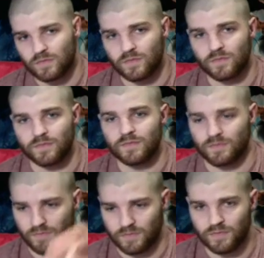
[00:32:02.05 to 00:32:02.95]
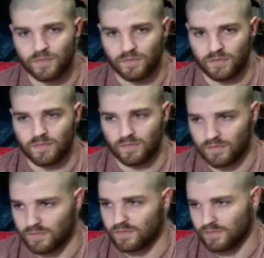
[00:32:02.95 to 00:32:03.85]

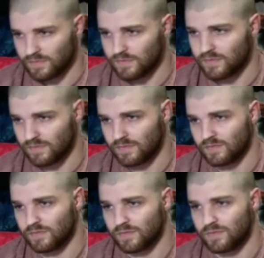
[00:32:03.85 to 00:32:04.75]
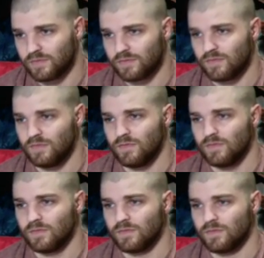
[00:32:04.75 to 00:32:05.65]

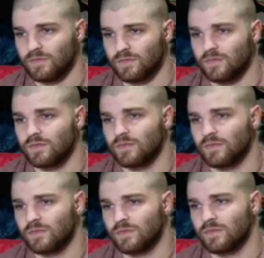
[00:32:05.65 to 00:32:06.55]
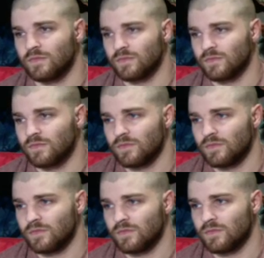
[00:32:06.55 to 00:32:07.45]

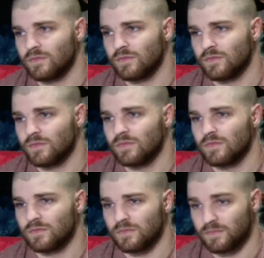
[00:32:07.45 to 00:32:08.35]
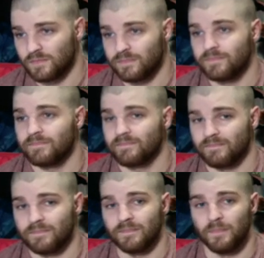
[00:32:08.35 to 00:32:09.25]

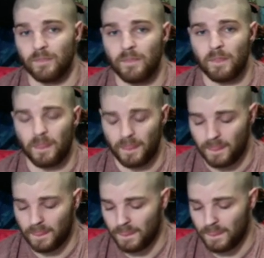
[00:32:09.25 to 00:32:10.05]
This person isn't speaking.